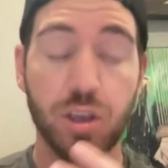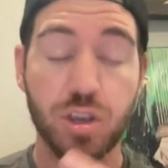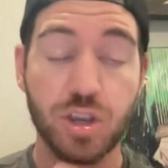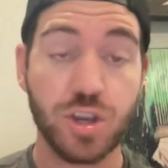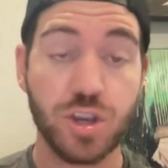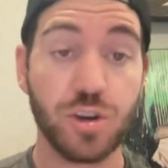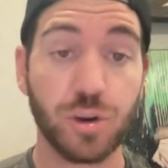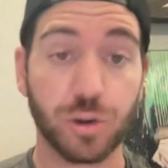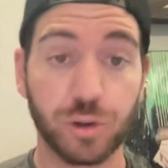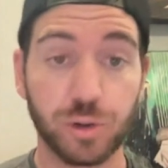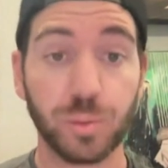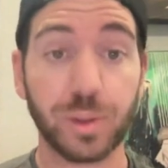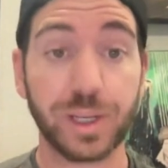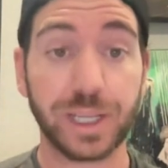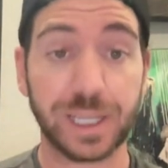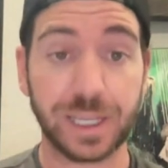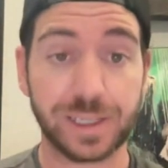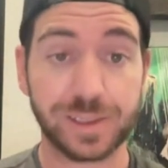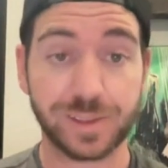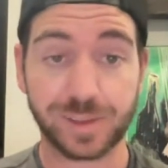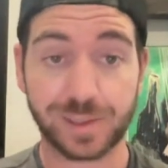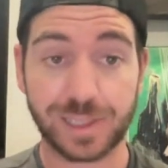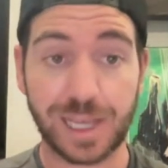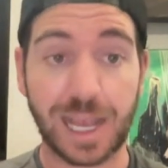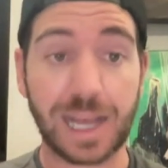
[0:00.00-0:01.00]
you're doing
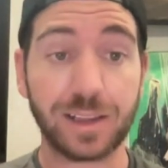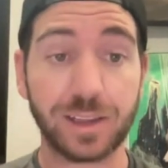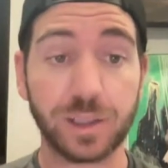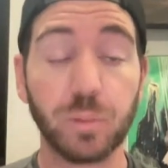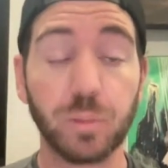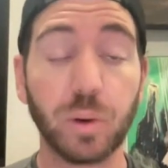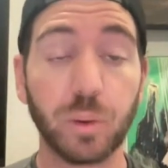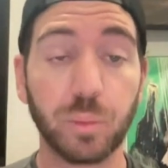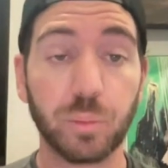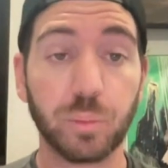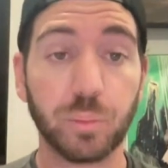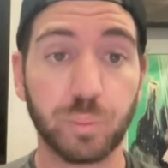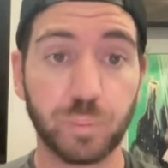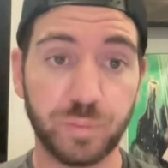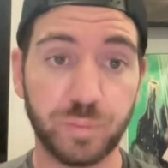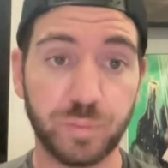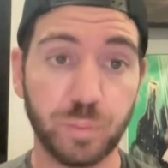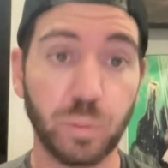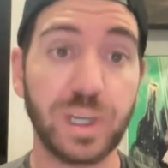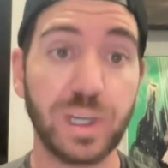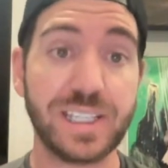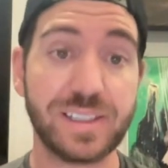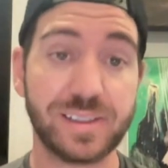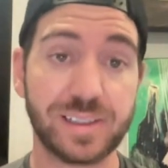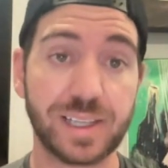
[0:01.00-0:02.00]
exactly what
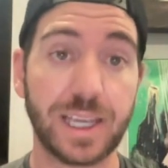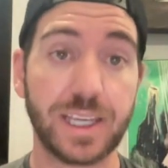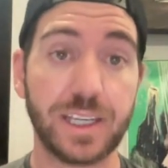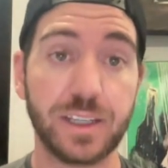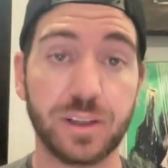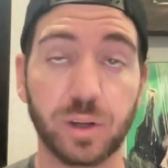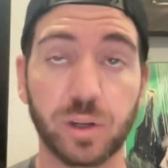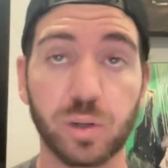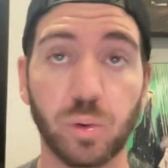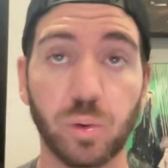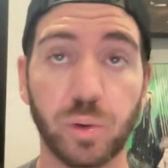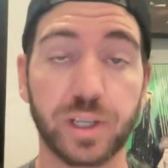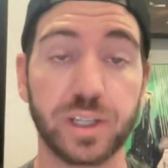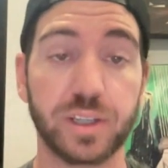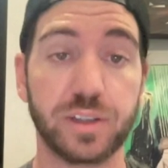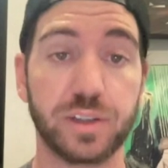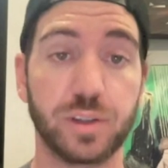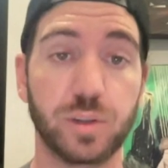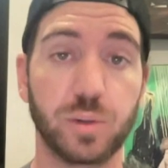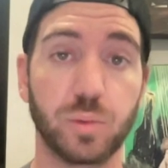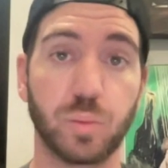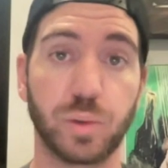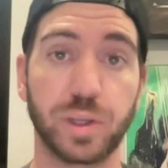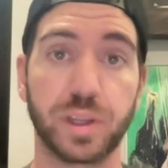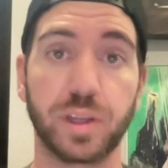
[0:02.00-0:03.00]
we say you're going to
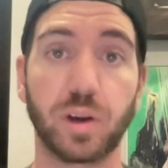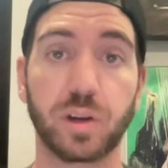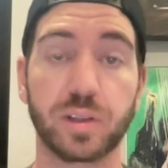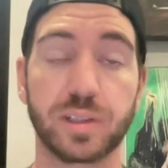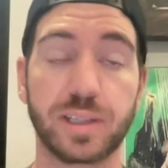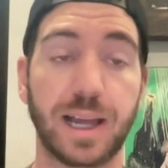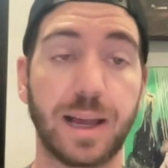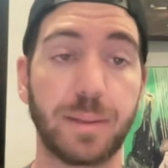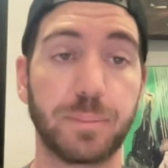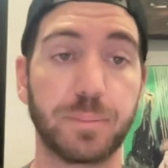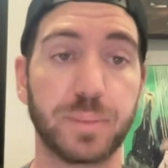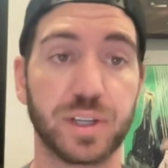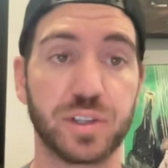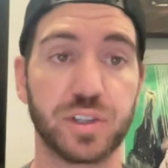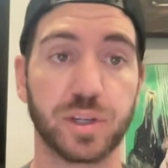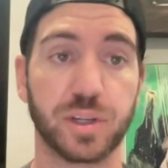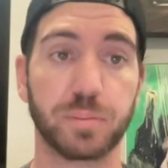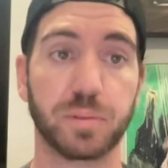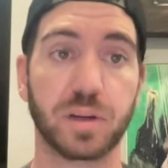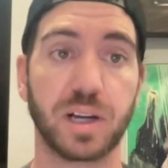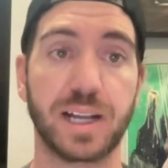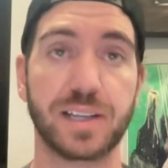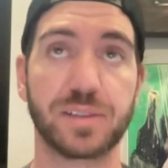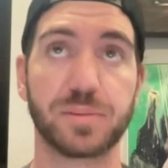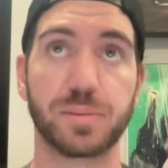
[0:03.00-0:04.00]
do with our top pitching
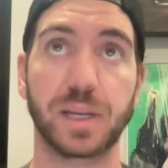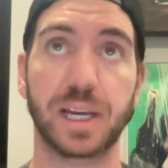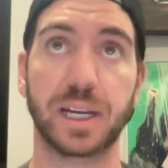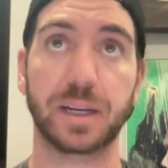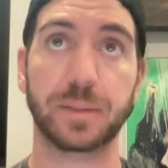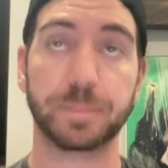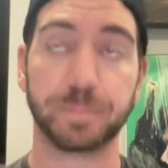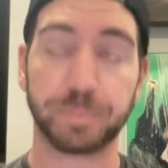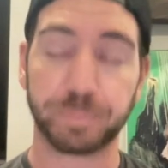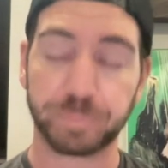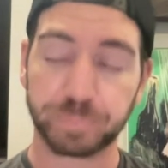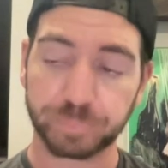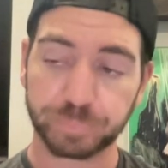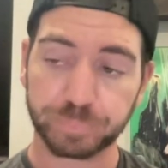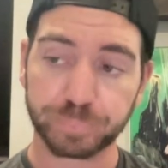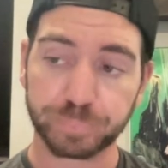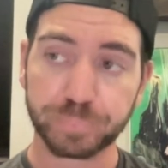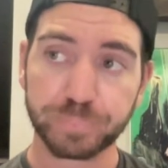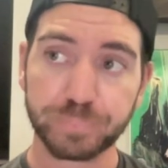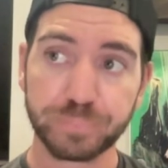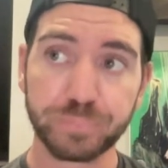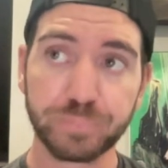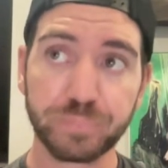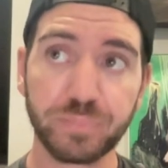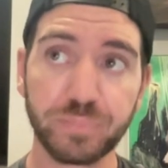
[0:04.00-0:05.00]
prospect.
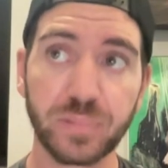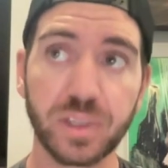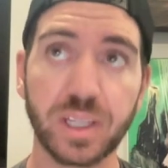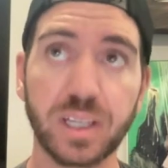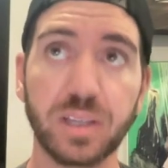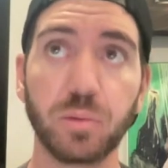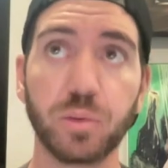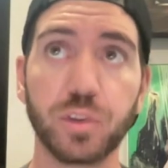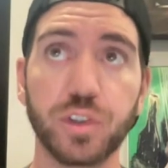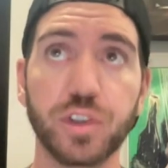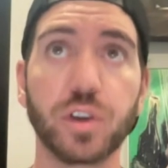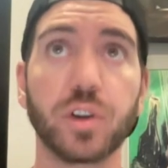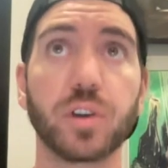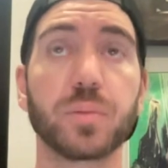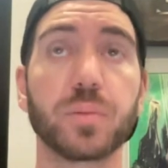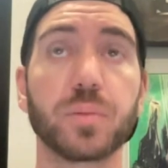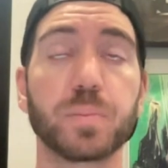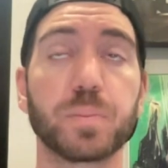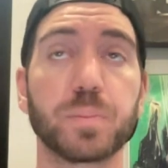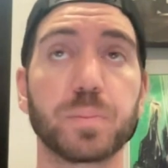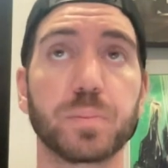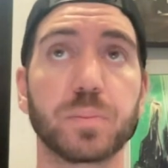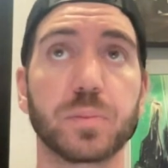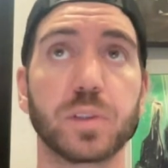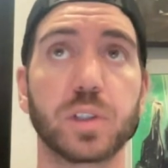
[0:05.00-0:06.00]

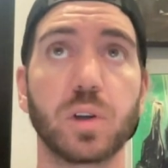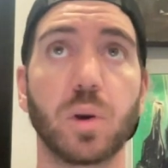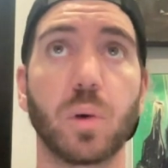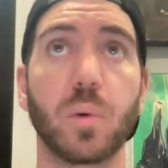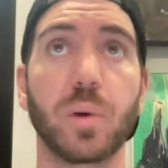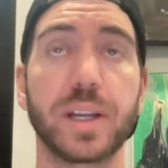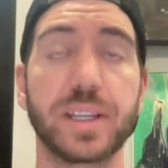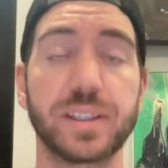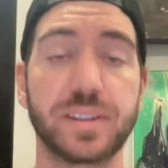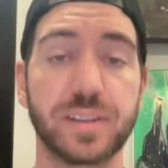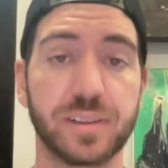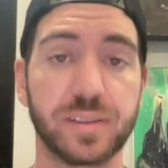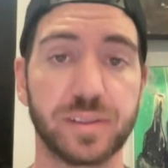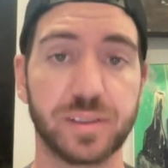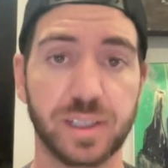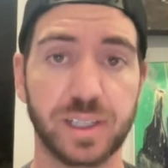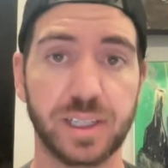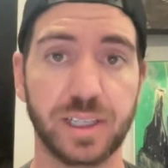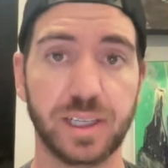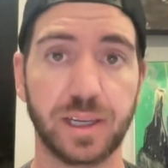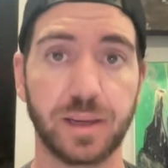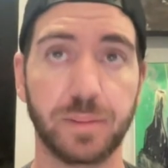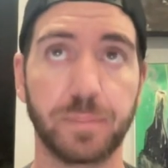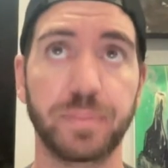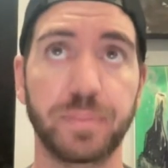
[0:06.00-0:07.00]
You're going to
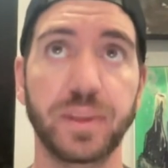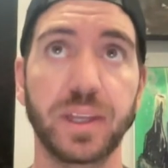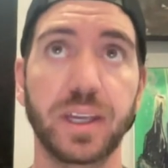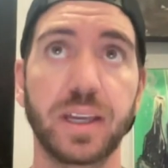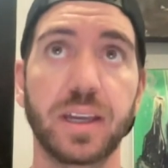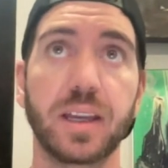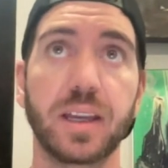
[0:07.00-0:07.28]
see him